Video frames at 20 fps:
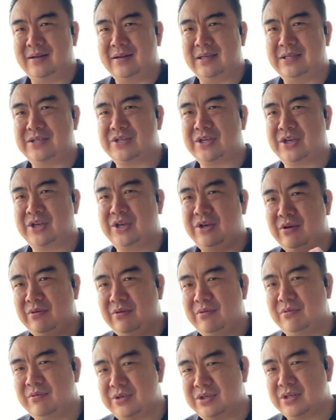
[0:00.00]
is a
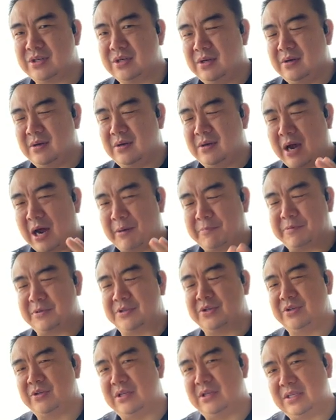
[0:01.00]
huge
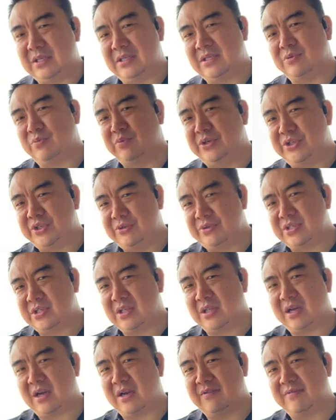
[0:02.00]
opportunity to reduce a
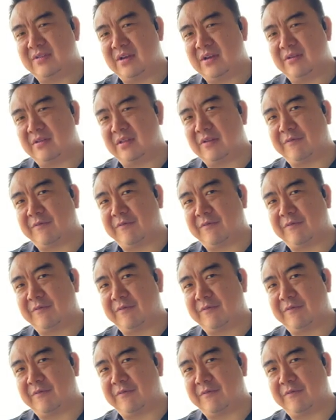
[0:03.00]
lot of the